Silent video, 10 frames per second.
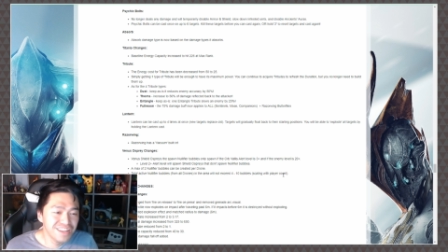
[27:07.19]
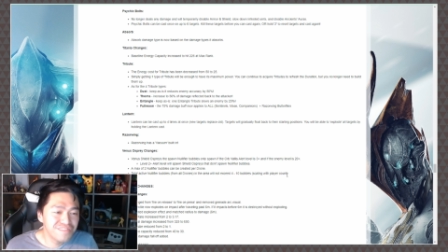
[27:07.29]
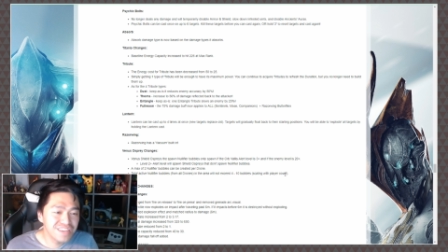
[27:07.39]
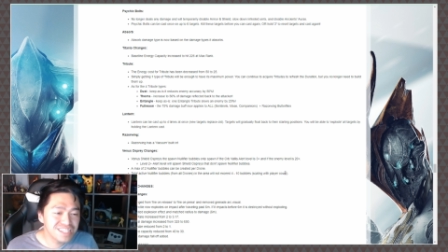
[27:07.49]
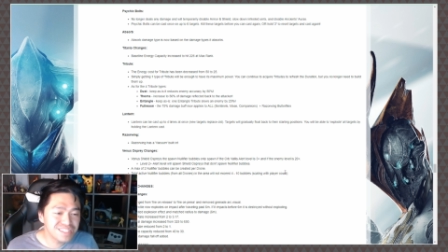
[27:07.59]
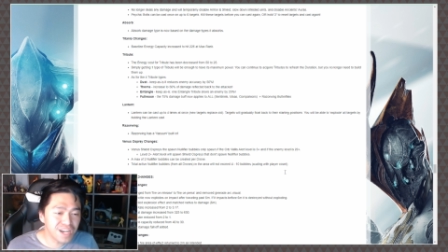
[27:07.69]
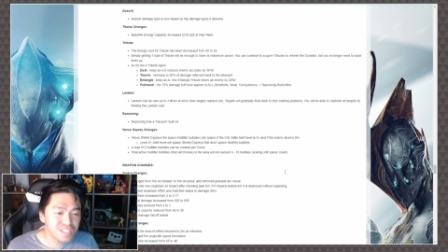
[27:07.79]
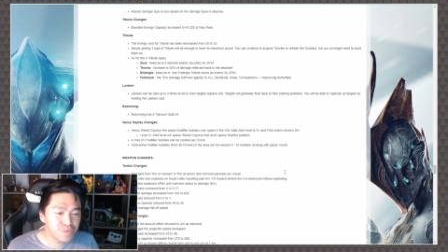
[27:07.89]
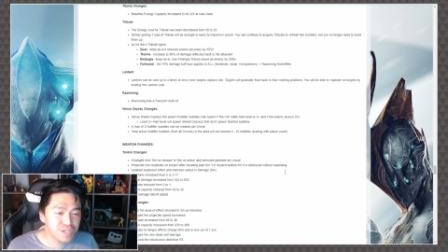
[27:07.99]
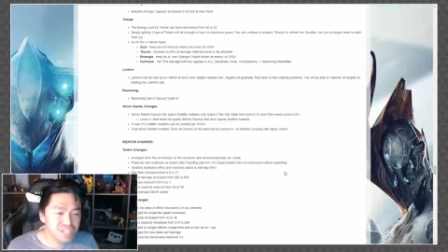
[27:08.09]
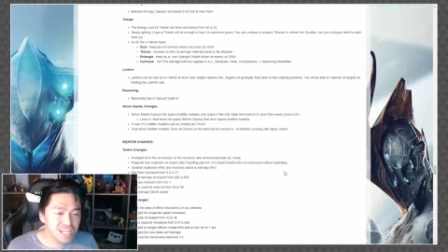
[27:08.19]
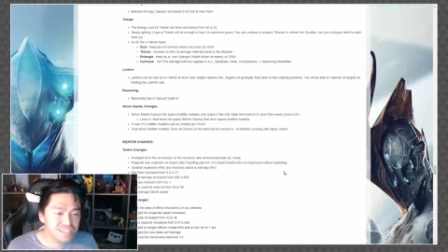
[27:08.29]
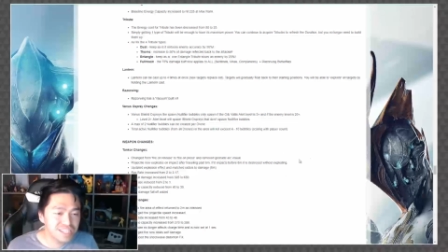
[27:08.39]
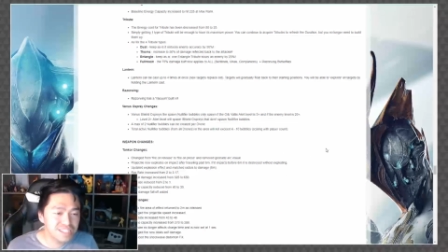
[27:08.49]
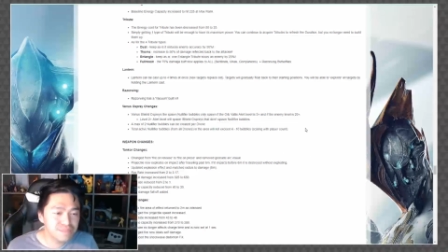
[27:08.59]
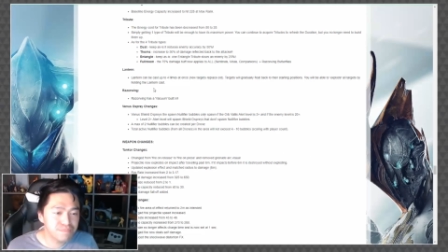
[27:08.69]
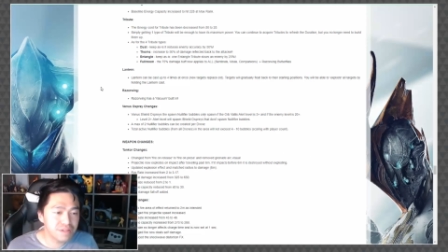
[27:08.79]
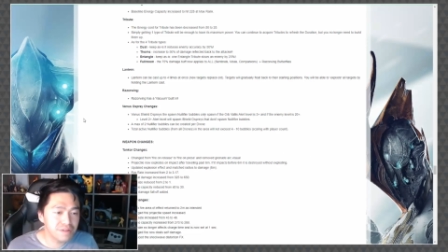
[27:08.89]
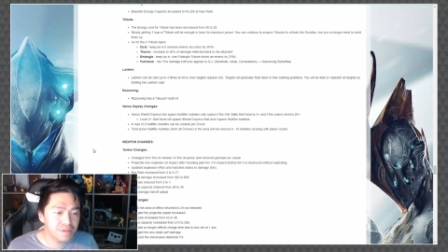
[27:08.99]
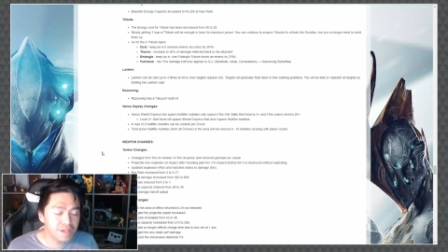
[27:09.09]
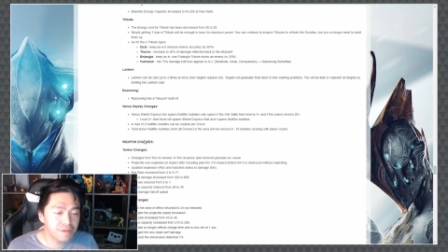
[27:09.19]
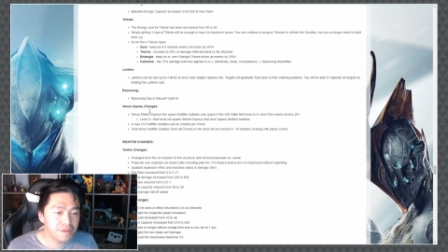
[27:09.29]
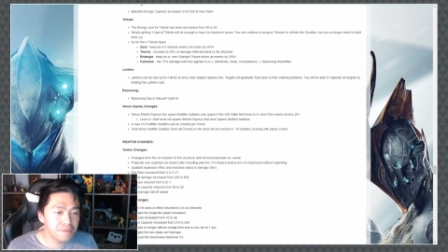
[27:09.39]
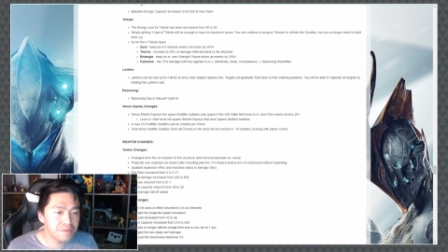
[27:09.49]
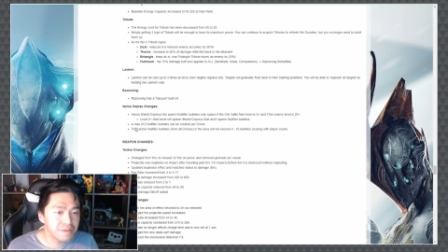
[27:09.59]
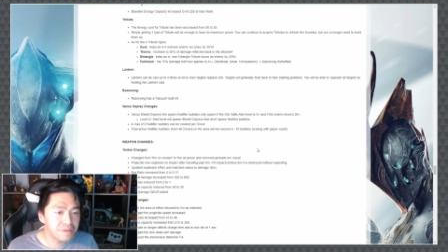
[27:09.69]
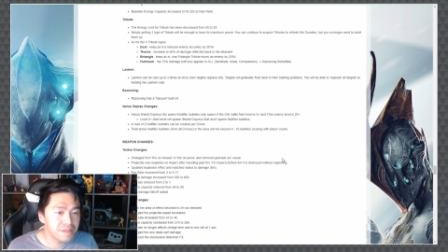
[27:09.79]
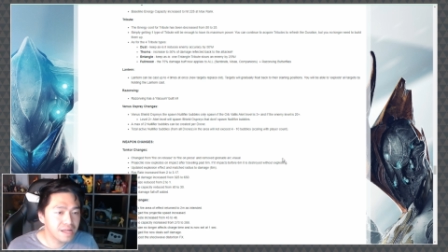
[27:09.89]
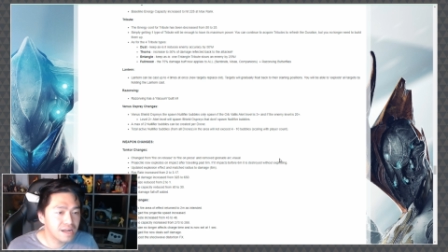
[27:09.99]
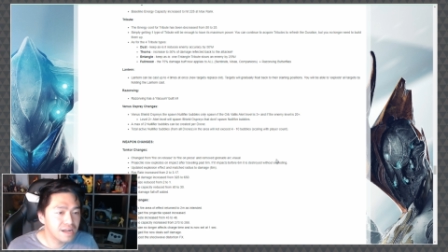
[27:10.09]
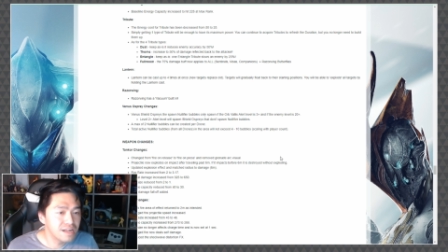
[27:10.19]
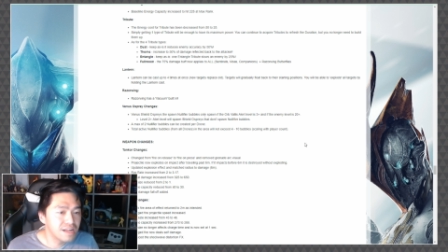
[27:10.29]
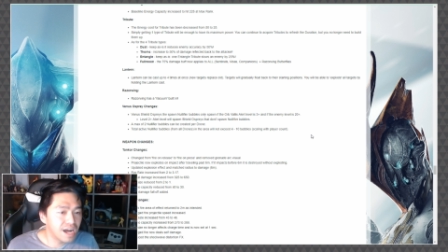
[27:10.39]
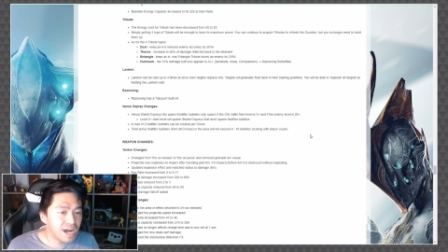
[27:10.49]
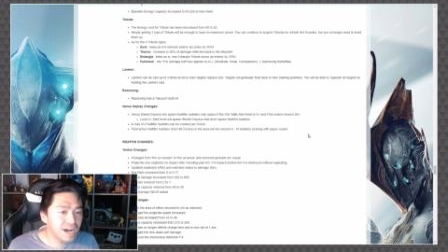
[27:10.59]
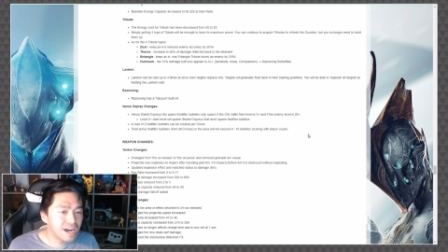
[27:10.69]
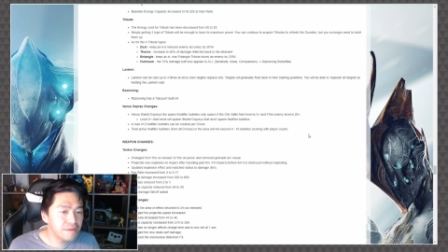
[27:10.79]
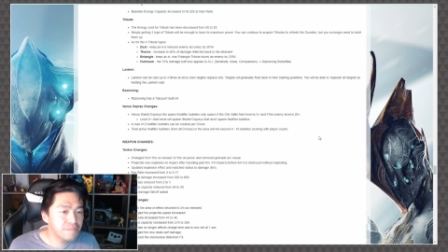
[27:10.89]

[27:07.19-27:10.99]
Venus Osprey changes, blah, blah, blah.